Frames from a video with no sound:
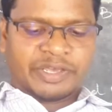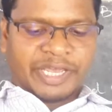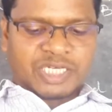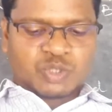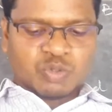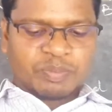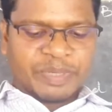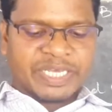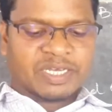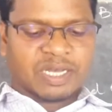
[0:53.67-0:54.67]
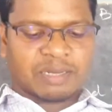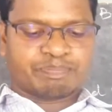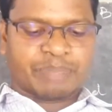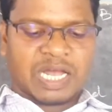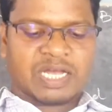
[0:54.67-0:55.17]
it could be a
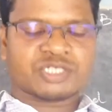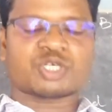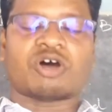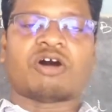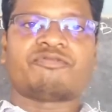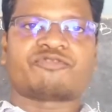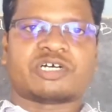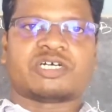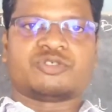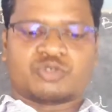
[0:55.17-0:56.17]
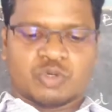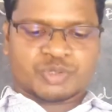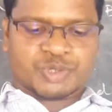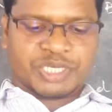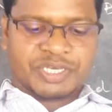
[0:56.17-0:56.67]
part of a
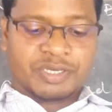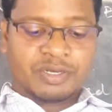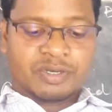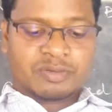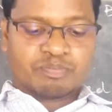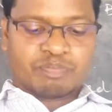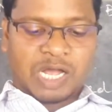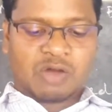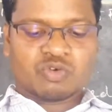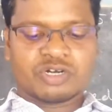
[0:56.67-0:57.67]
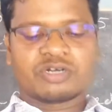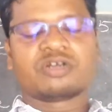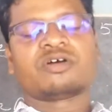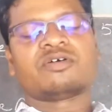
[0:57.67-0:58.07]
rosy bower